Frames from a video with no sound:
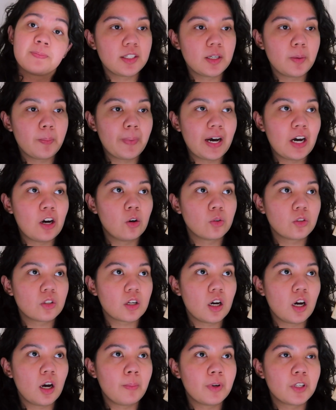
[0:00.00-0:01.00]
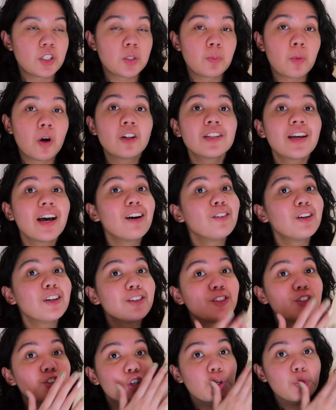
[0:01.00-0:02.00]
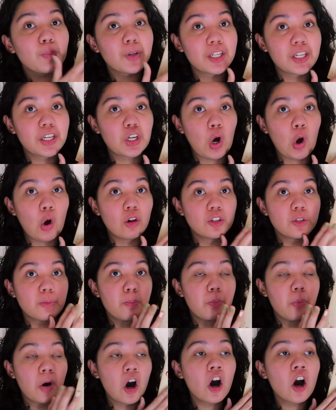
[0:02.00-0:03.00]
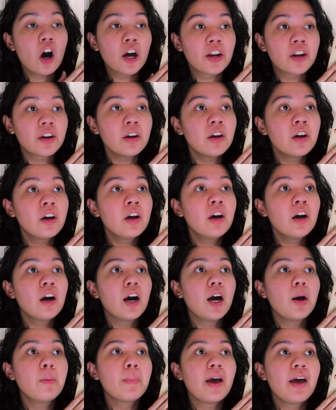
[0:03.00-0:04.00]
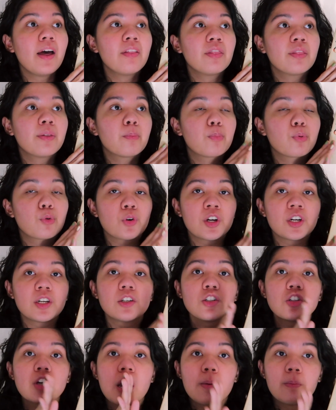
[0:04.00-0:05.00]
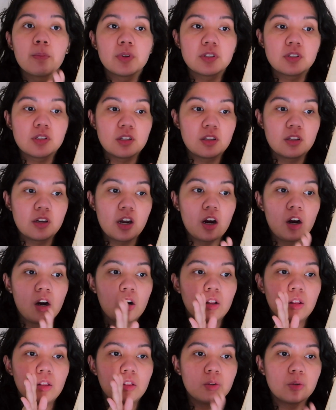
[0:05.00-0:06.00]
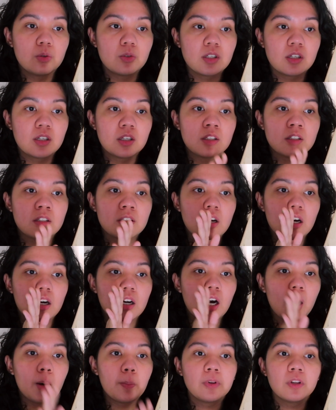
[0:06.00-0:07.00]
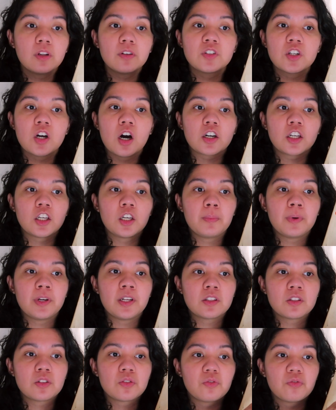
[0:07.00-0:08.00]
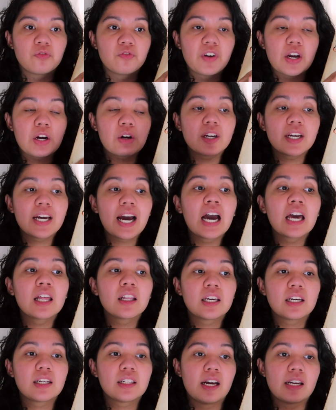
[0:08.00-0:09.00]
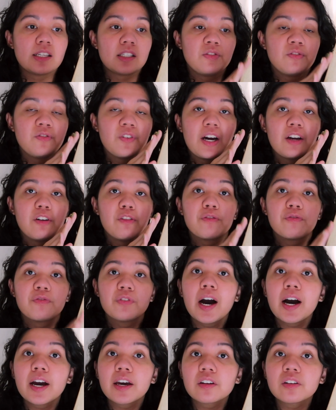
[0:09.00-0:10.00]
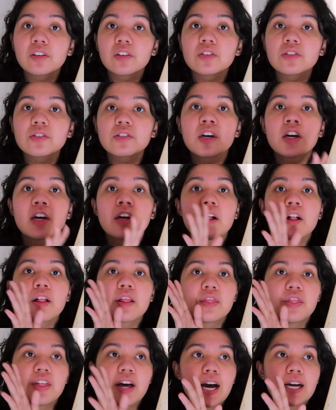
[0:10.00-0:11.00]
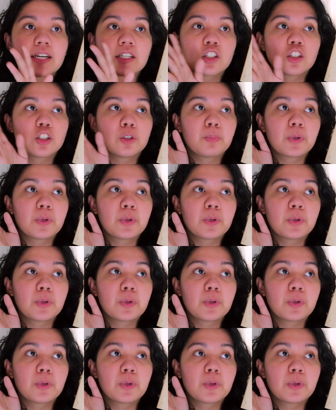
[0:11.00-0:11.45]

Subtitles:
about a small town in Germany called Bonn, and the British embassy there loses a couple of documents, very highly classified files that could